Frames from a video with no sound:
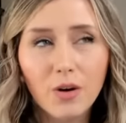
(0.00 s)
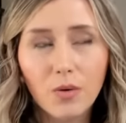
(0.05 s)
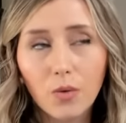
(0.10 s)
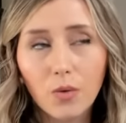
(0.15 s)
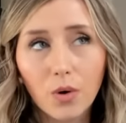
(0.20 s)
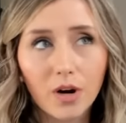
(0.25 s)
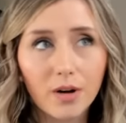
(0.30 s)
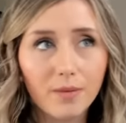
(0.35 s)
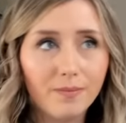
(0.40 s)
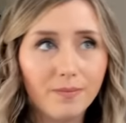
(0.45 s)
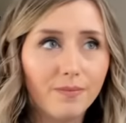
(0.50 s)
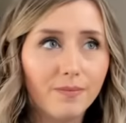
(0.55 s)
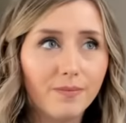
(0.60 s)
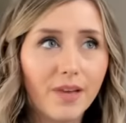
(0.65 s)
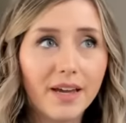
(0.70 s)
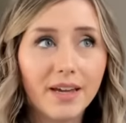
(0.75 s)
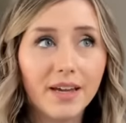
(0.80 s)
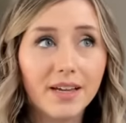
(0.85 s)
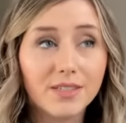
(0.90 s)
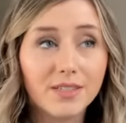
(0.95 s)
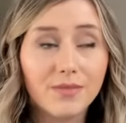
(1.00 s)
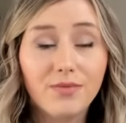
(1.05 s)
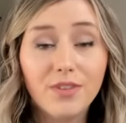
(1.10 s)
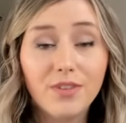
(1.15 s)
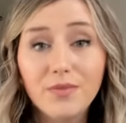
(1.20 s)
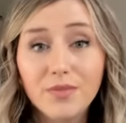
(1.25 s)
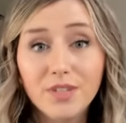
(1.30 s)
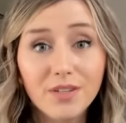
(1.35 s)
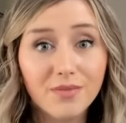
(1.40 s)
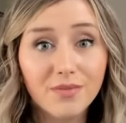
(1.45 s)
or I guess
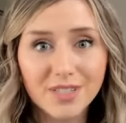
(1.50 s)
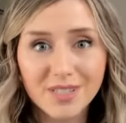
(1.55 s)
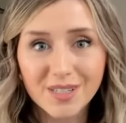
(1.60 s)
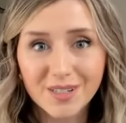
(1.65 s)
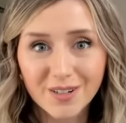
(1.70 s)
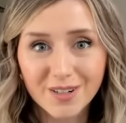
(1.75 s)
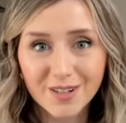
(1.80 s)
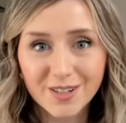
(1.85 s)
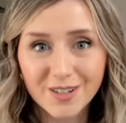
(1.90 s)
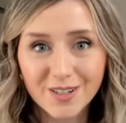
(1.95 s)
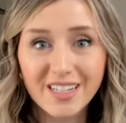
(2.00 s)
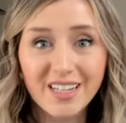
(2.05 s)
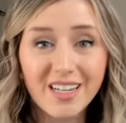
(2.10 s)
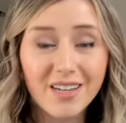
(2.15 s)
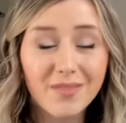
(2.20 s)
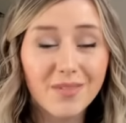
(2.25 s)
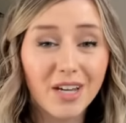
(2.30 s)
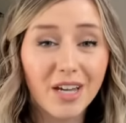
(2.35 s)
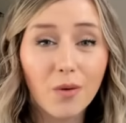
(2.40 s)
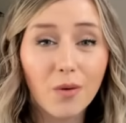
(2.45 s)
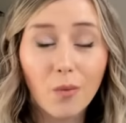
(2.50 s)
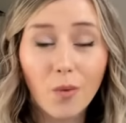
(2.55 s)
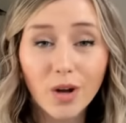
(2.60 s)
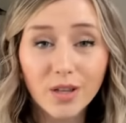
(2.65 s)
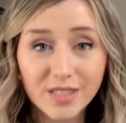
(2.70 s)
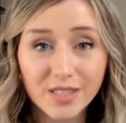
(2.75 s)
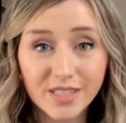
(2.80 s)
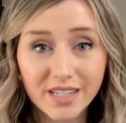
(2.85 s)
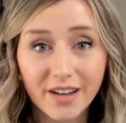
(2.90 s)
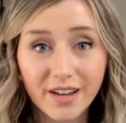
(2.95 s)
50 visitors to even get
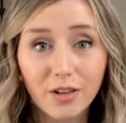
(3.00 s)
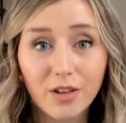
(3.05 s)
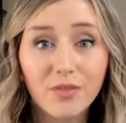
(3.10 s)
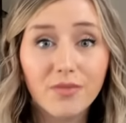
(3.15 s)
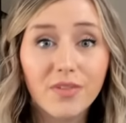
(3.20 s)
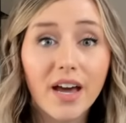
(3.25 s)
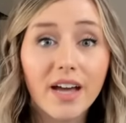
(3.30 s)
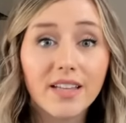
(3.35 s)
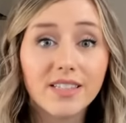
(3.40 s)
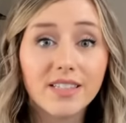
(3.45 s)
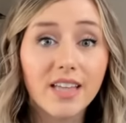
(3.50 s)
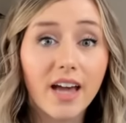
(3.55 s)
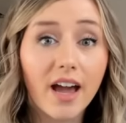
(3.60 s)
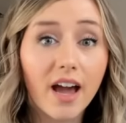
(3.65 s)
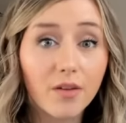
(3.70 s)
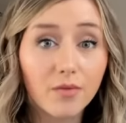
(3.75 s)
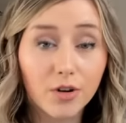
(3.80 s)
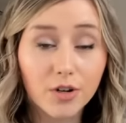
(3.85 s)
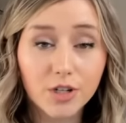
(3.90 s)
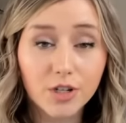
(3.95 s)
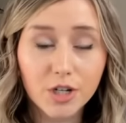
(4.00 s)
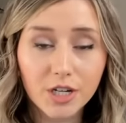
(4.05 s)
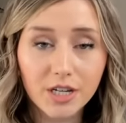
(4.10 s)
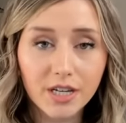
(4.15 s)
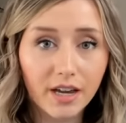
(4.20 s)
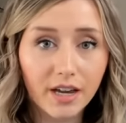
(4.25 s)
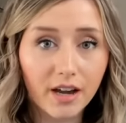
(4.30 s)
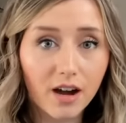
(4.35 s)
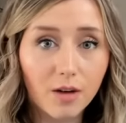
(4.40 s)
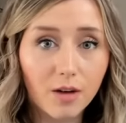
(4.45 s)
one sale if that's the average
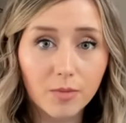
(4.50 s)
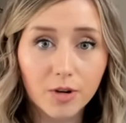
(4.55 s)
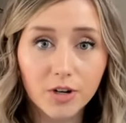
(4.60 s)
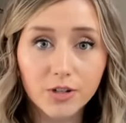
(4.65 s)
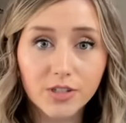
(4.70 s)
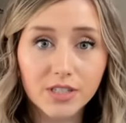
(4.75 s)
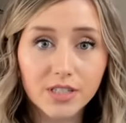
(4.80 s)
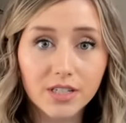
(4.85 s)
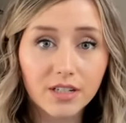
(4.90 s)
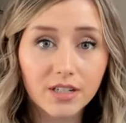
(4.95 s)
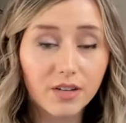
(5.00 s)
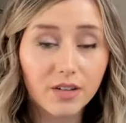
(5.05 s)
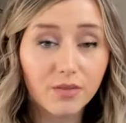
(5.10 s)
e commerce